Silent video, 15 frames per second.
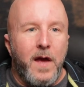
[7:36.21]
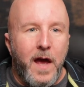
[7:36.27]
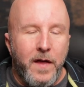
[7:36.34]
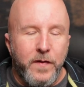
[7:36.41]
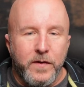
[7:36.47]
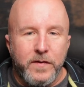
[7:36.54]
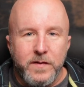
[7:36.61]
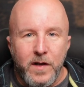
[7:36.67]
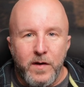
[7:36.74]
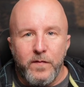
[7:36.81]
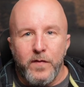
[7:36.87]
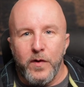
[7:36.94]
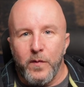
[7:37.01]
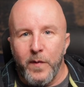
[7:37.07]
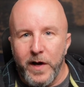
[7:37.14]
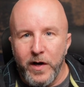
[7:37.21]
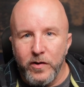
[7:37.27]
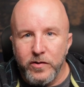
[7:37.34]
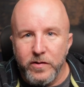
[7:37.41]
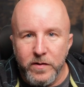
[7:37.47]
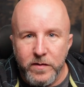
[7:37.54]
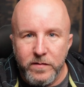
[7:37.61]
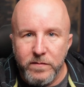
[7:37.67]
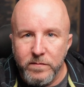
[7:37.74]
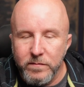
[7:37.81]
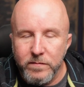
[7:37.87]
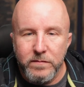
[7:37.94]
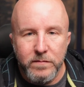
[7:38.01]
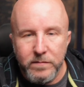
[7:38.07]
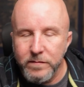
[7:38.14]
and the center for the Raiders just
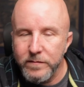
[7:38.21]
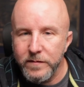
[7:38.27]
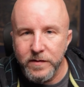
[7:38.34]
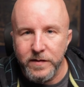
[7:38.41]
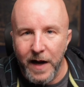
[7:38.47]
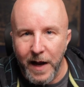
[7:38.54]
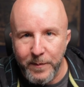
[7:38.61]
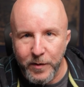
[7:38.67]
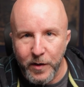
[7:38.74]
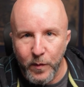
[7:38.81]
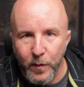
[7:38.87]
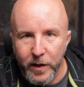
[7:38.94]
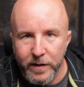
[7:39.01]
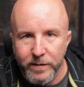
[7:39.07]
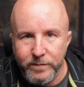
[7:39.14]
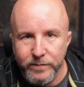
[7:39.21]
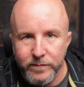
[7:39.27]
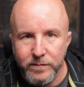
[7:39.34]
snapped it away.